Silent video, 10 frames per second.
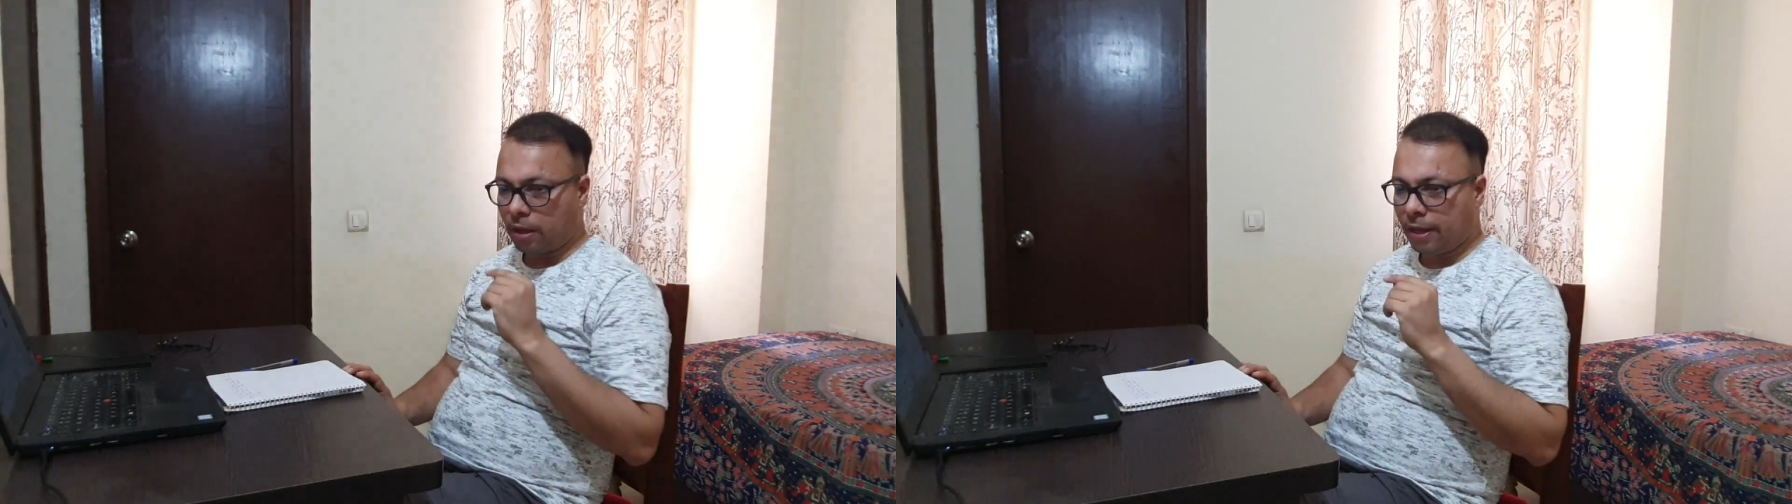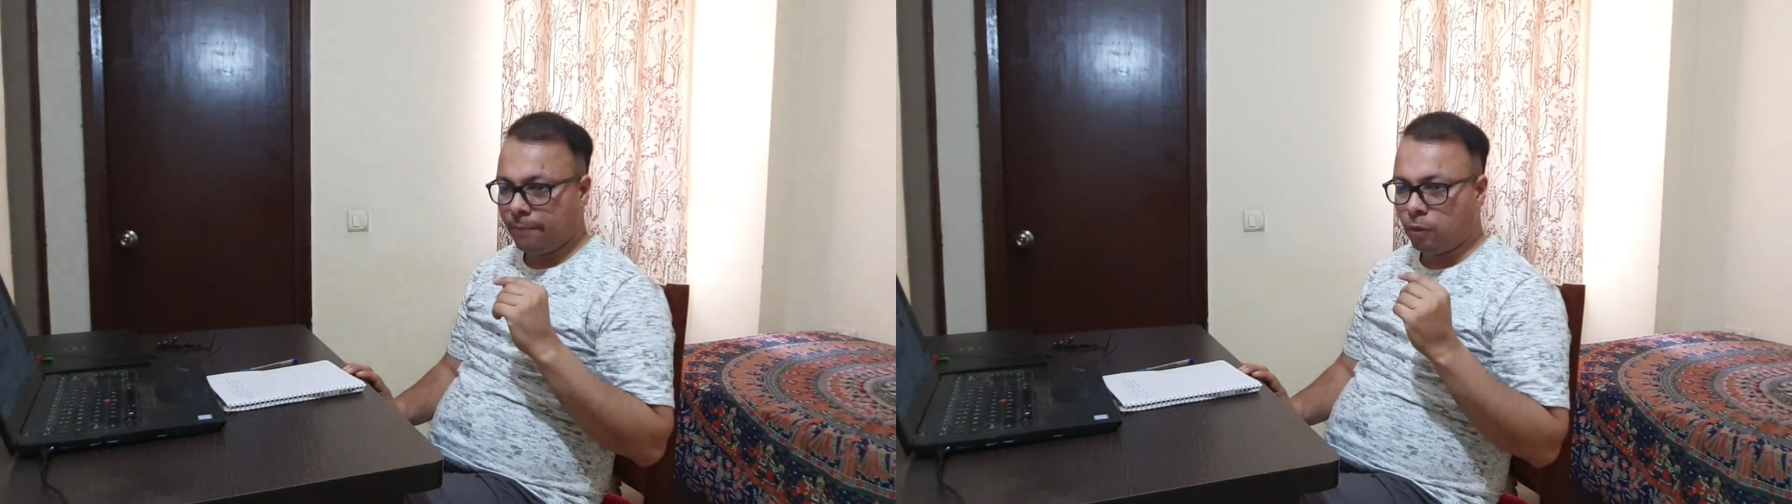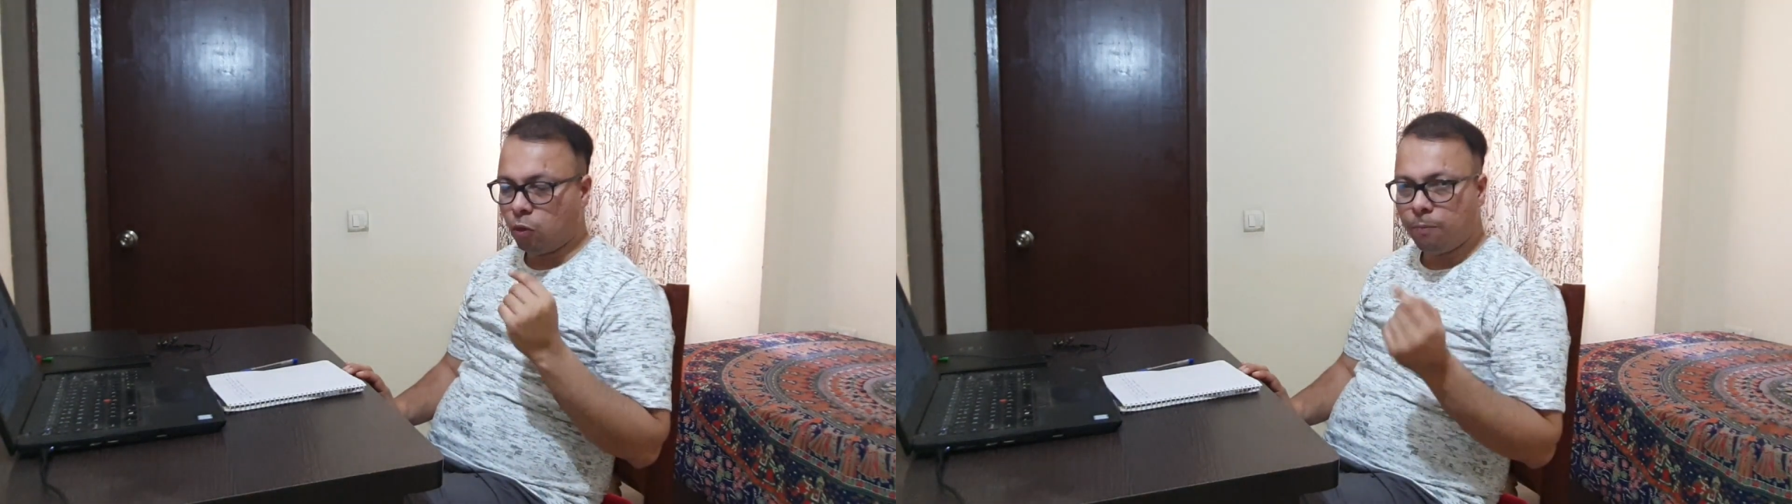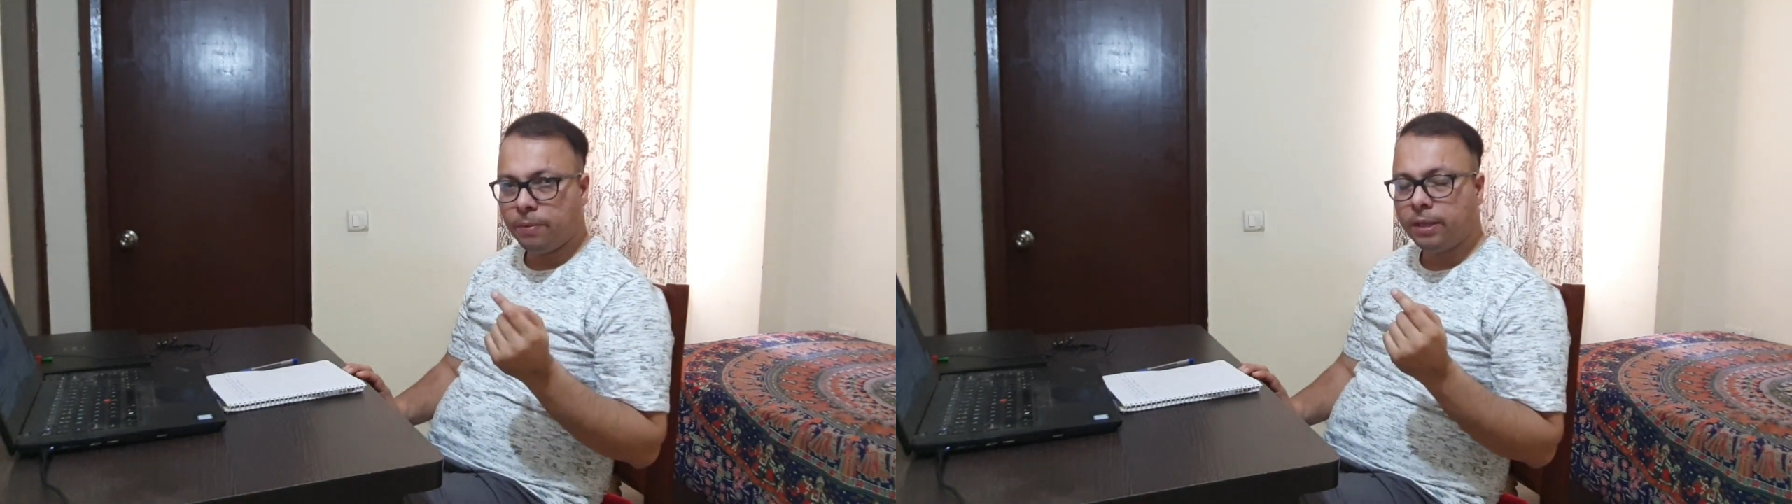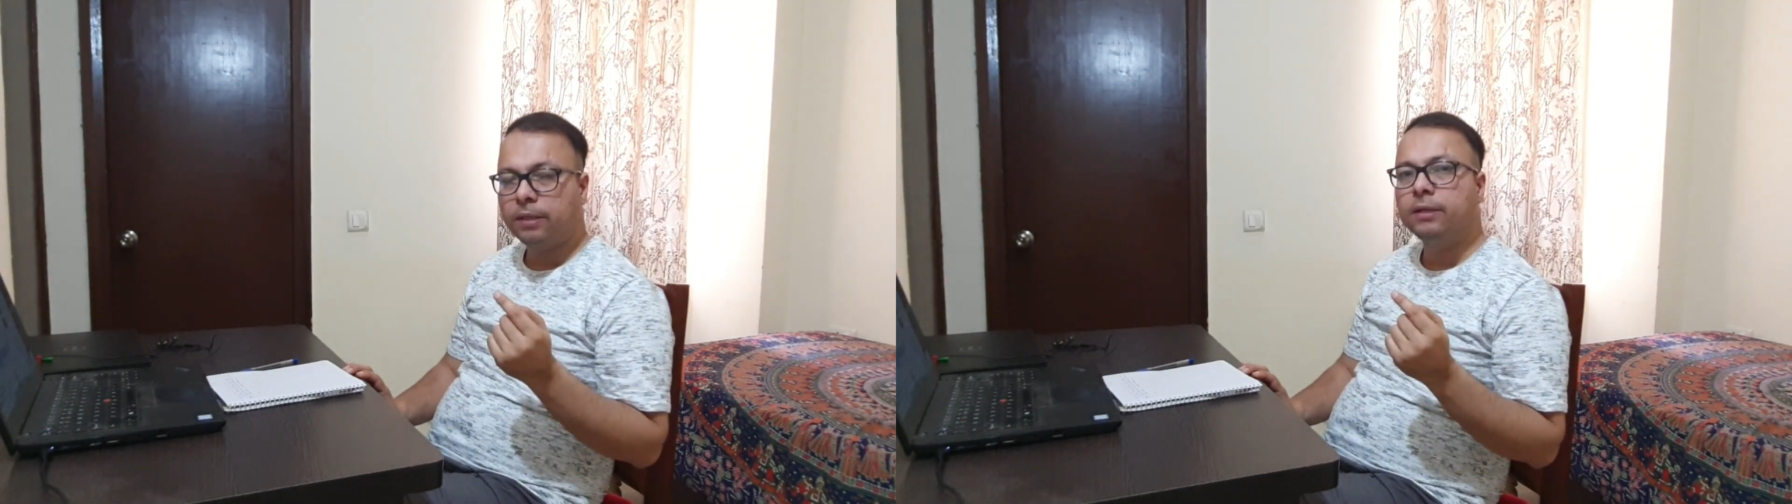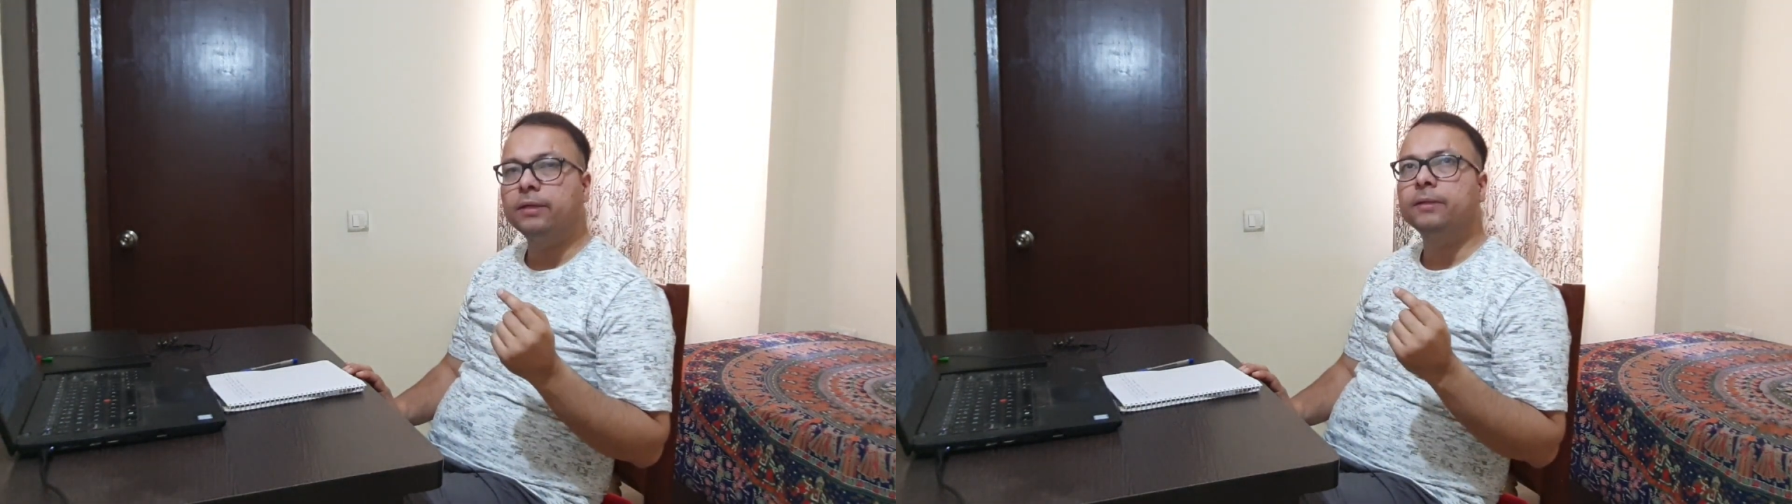I'm hoping